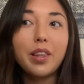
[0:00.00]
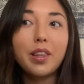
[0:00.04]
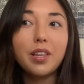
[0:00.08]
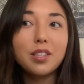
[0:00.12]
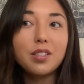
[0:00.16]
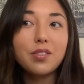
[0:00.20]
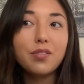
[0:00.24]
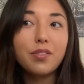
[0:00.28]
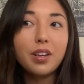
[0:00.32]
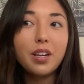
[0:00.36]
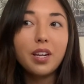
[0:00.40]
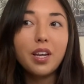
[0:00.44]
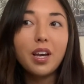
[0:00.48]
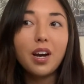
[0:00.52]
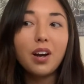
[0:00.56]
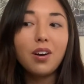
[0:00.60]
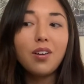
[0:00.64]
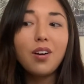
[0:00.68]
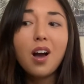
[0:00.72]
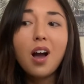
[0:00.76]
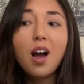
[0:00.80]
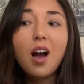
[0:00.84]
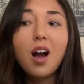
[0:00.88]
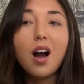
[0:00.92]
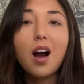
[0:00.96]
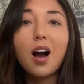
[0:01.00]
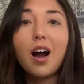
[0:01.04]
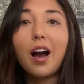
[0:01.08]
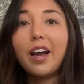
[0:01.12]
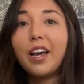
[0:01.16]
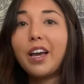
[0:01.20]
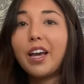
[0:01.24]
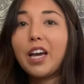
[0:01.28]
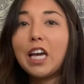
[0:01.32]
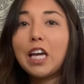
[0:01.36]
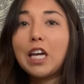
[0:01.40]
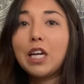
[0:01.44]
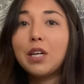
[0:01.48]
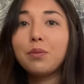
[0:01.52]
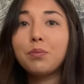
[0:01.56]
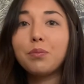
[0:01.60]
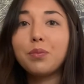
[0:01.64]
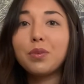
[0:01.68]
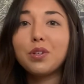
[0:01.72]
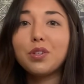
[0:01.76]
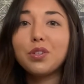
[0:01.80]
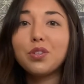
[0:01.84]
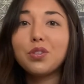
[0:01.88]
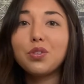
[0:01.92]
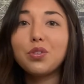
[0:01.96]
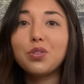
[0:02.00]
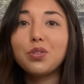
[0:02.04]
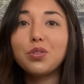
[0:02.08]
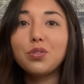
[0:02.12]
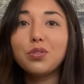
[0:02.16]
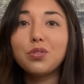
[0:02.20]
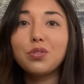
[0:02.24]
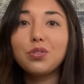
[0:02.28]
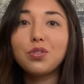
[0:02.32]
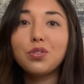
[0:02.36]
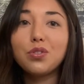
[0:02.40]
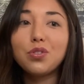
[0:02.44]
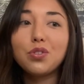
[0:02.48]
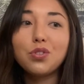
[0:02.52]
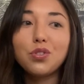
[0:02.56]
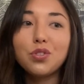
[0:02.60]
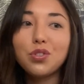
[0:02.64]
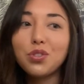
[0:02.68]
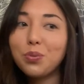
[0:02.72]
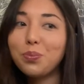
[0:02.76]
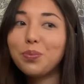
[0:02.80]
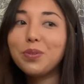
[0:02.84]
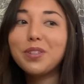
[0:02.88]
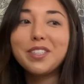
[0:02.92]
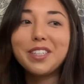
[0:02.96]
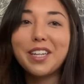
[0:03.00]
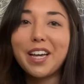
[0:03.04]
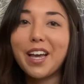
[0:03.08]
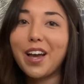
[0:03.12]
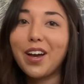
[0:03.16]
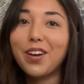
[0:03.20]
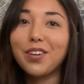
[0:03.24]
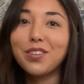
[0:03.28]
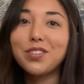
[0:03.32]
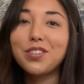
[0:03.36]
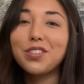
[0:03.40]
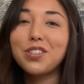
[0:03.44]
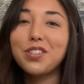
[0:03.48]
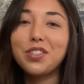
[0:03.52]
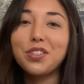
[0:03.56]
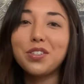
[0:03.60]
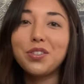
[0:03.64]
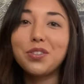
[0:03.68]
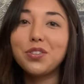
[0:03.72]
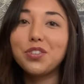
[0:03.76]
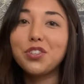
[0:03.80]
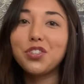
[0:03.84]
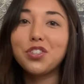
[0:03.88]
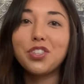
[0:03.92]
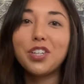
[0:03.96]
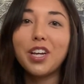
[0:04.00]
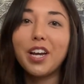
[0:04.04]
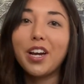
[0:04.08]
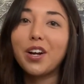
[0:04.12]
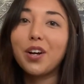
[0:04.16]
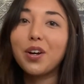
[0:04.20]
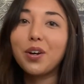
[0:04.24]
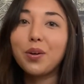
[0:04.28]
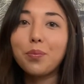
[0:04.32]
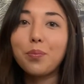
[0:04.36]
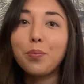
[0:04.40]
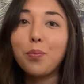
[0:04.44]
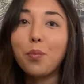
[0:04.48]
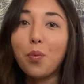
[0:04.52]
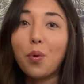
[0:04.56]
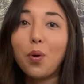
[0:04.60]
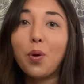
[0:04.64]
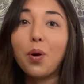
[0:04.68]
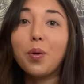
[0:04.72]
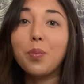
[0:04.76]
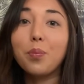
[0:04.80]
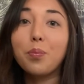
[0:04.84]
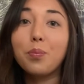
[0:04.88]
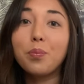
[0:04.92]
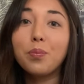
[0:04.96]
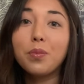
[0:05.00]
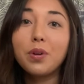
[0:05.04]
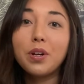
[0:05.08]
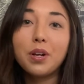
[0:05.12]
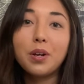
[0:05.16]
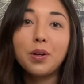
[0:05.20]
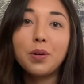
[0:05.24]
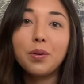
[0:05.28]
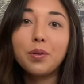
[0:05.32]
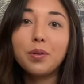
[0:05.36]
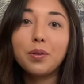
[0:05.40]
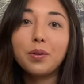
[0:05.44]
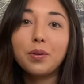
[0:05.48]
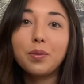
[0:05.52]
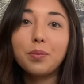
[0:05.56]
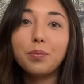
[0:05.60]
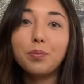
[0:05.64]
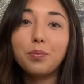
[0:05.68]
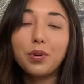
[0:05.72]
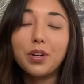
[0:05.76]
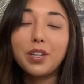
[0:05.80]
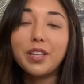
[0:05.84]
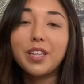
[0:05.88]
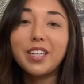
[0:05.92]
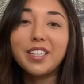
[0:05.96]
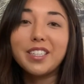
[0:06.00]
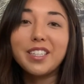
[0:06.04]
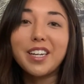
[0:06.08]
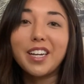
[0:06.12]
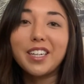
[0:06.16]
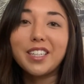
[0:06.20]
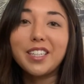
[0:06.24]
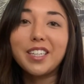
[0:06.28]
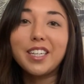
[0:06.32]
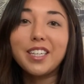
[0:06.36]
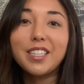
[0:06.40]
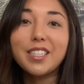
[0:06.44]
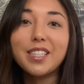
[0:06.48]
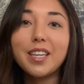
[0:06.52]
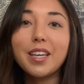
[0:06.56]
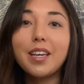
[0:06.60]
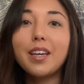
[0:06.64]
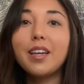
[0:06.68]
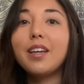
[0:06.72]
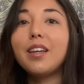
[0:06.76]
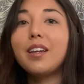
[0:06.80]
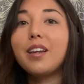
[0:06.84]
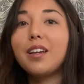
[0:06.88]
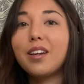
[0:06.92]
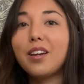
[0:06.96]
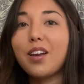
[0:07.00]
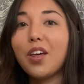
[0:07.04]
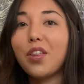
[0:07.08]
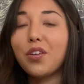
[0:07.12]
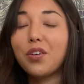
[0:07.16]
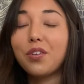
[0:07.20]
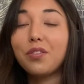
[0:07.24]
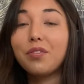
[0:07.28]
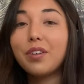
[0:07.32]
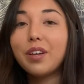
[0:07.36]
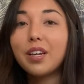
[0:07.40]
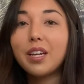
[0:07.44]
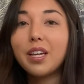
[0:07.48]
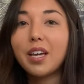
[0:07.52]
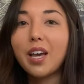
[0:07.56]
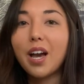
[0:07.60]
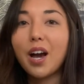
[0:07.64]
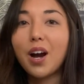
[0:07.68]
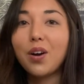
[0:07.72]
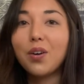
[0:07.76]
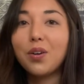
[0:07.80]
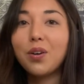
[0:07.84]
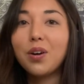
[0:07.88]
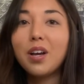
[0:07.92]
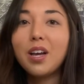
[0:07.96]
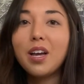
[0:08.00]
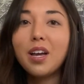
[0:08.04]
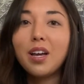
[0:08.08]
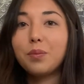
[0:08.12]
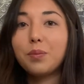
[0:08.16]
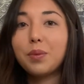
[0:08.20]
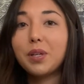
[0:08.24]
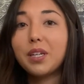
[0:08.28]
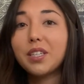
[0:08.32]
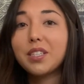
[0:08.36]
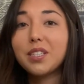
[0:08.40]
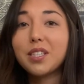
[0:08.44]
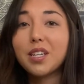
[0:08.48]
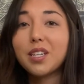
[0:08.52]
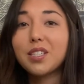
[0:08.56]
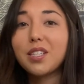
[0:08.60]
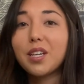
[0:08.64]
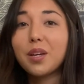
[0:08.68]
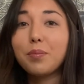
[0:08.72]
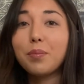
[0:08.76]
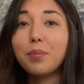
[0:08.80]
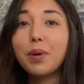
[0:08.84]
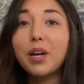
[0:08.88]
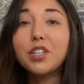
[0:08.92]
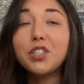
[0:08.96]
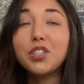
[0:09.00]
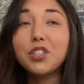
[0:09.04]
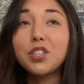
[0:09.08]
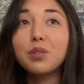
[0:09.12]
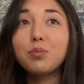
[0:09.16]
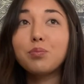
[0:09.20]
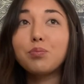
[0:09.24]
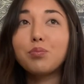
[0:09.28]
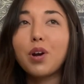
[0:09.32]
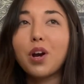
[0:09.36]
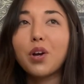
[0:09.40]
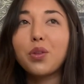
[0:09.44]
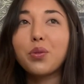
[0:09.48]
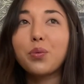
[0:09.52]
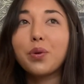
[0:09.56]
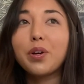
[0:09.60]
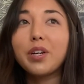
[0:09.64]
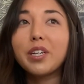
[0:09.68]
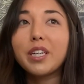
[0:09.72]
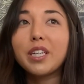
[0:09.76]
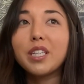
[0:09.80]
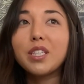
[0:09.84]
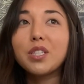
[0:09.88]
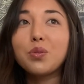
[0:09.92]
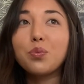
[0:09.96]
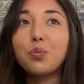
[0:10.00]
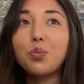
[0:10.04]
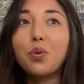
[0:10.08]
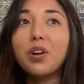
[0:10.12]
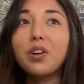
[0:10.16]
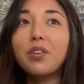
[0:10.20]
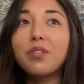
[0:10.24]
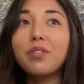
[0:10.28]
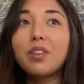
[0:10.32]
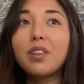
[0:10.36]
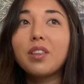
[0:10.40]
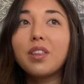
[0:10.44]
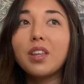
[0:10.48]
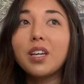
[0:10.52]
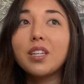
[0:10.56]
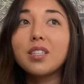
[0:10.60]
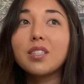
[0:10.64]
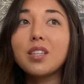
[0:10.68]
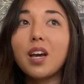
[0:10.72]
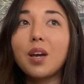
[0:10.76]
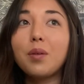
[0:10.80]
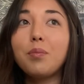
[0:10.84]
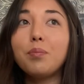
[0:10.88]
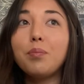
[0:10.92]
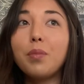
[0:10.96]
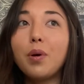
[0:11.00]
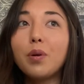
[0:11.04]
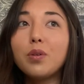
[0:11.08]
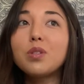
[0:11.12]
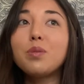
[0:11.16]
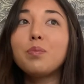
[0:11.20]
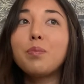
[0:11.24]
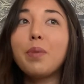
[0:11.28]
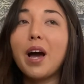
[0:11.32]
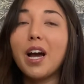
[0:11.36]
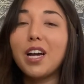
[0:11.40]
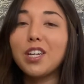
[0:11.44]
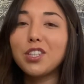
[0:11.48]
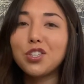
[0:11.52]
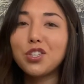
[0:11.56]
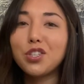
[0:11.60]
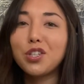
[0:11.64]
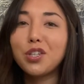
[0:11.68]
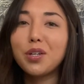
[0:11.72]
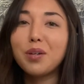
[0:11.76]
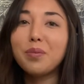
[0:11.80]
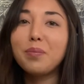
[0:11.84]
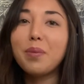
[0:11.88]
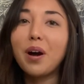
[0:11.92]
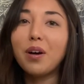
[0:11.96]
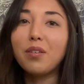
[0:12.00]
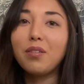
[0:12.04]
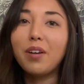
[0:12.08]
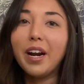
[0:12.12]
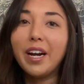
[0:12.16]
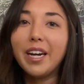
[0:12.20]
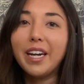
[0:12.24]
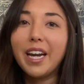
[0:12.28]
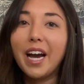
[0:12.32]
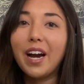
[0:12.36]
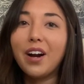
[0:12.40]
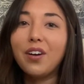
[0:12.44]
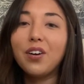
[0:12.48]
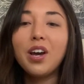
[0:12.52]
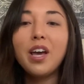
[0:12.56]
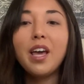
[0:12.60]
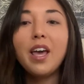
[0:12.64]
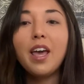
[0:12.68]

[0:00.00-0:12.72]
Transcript: this video, I am super down to share more breathing techniques in another video, because as I mentioned, breathwork is one of the things I'm most passionate about right now.